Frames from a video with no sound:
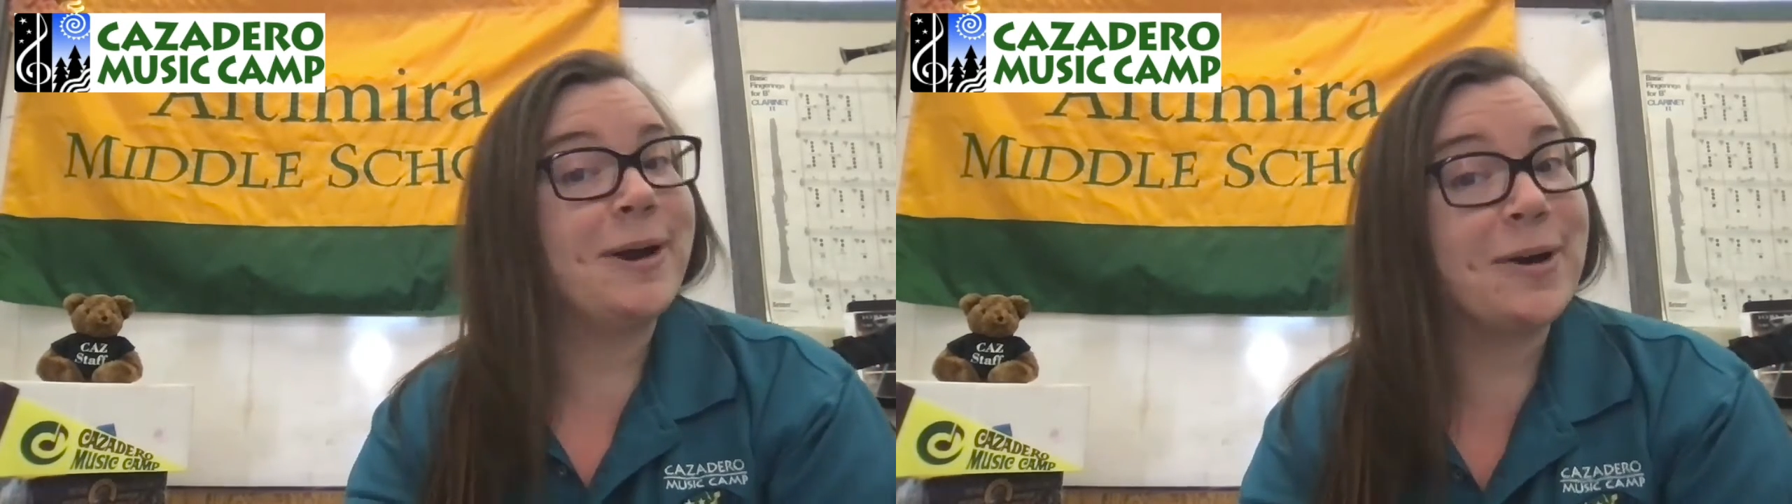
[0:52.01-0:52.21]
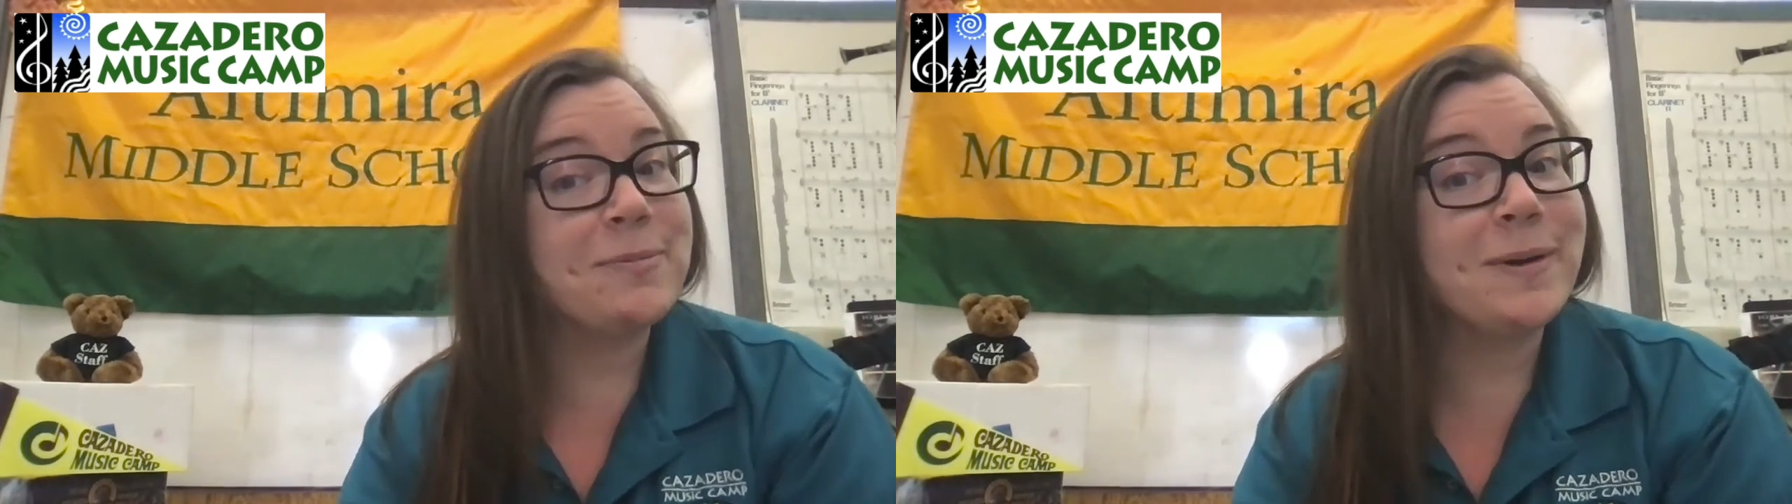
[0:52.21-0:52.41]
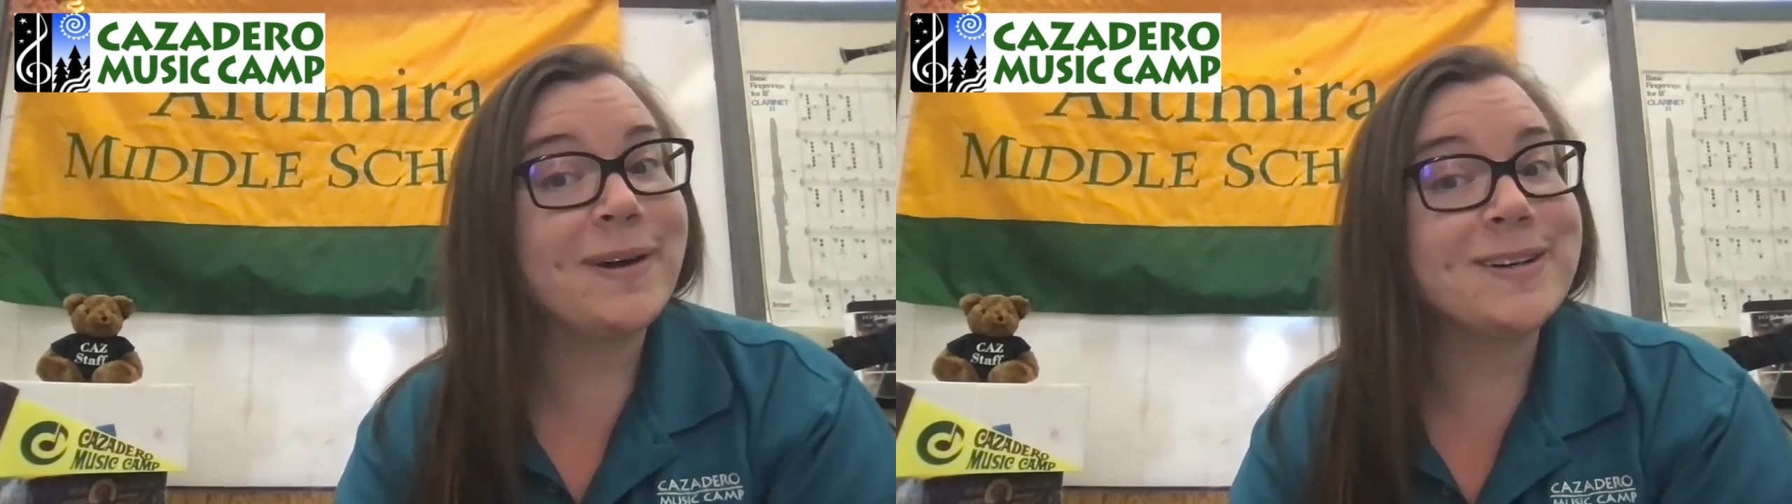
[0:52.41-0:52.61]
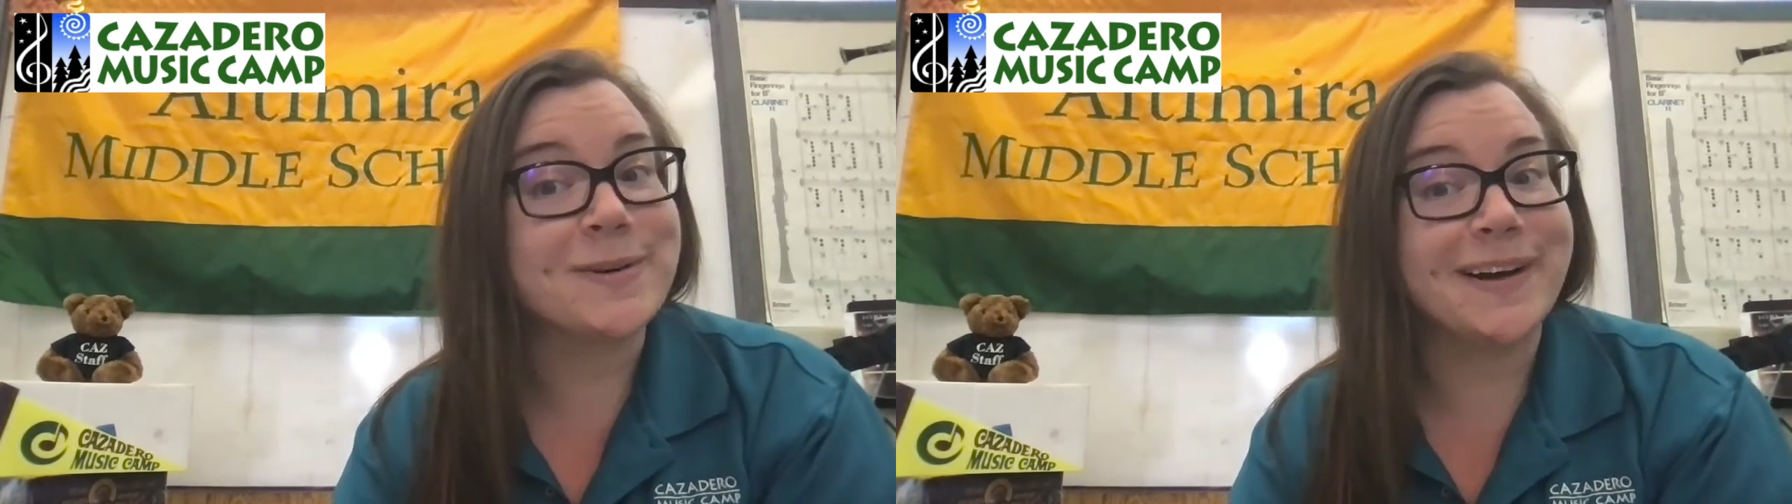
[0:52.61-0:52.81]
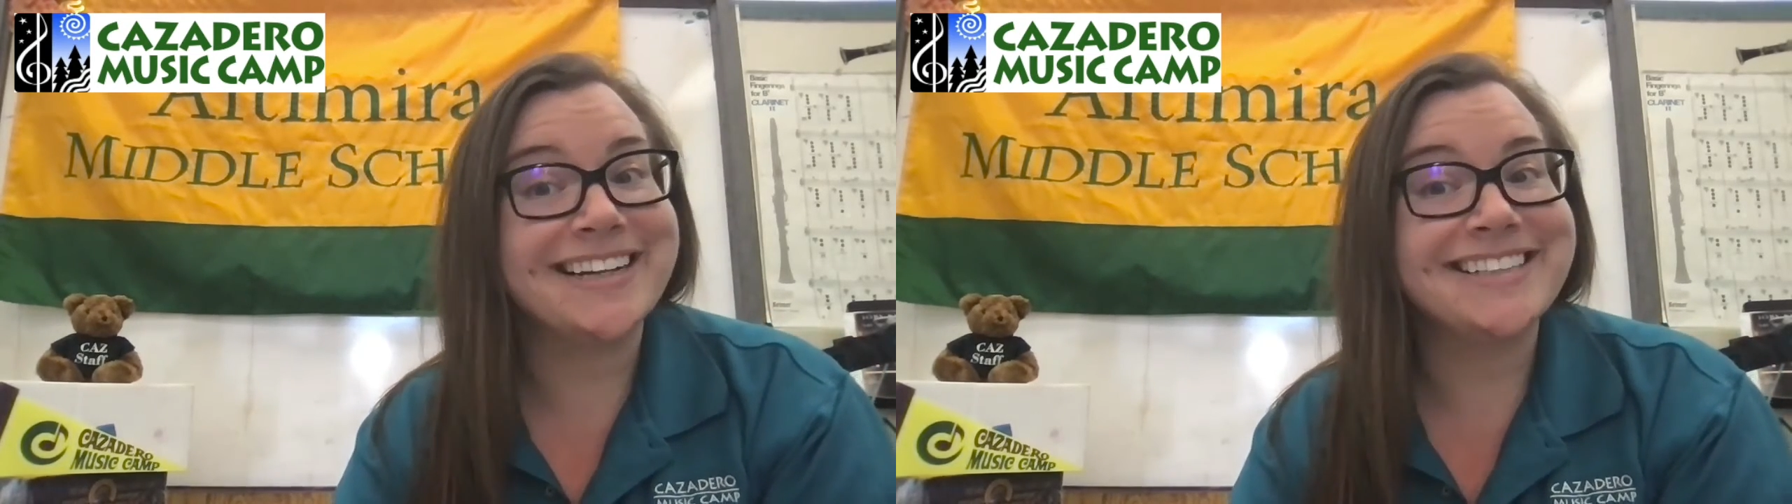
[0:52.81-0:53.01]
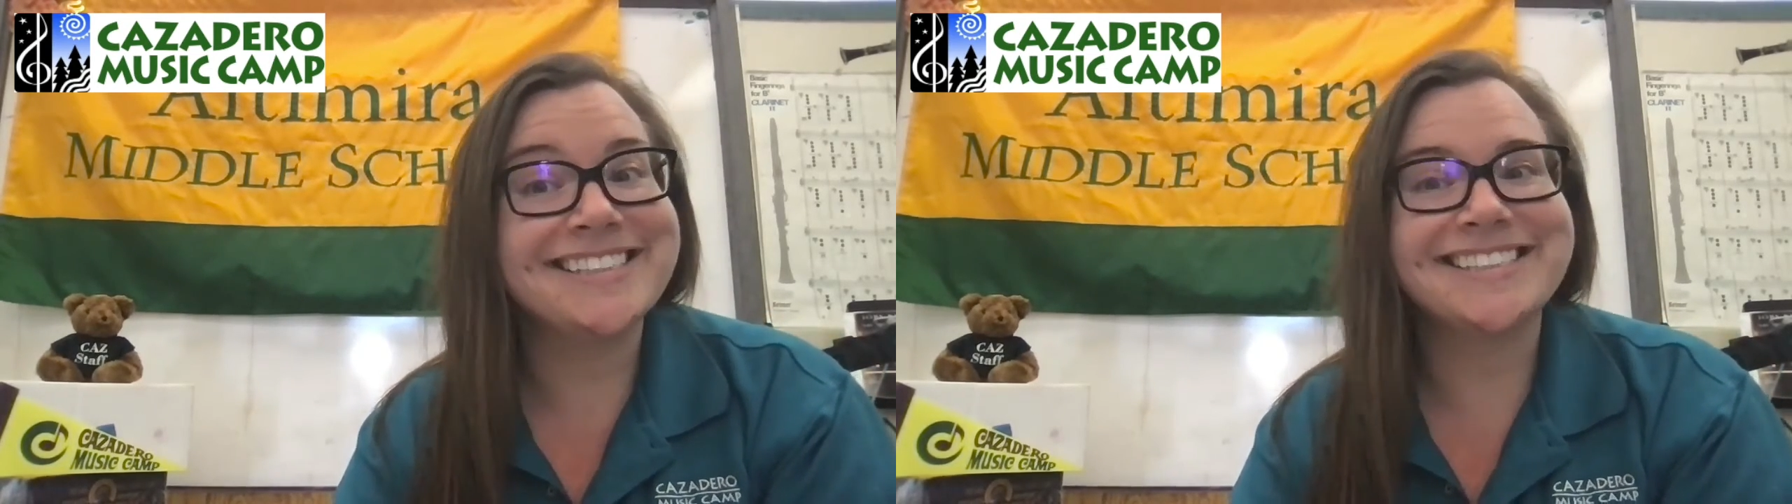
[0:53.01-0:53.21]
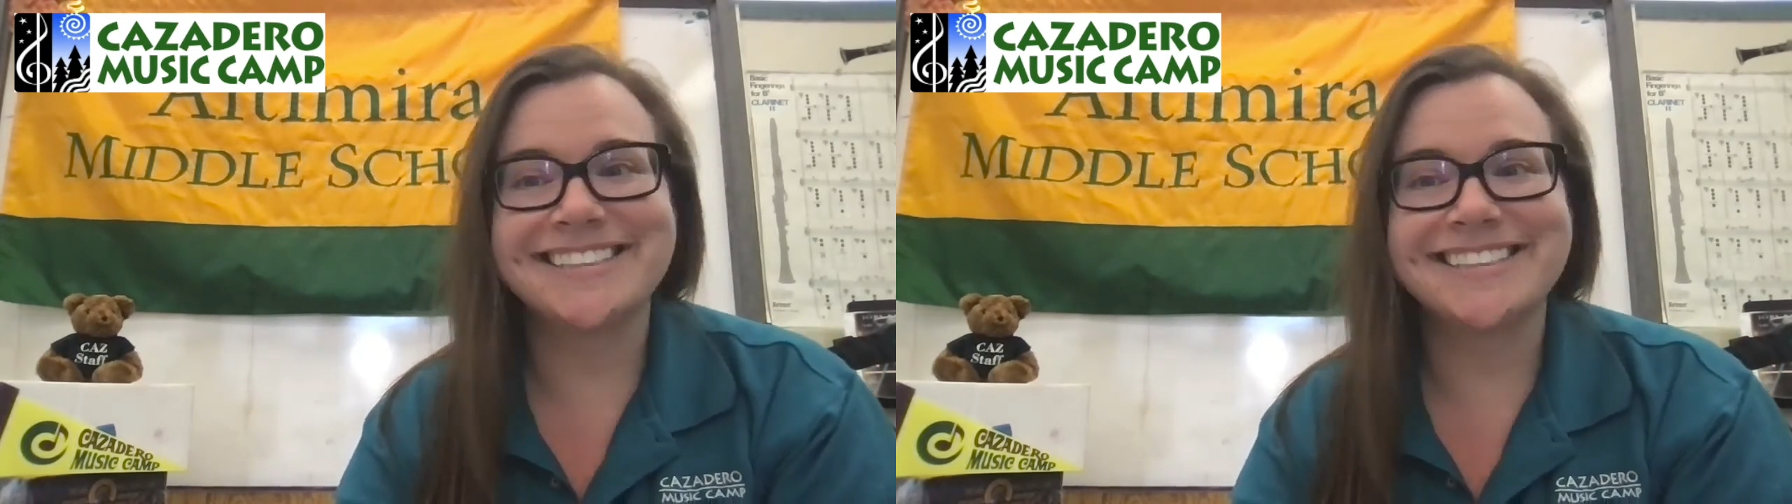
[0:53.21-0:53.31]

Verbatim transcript: We hope you can join us.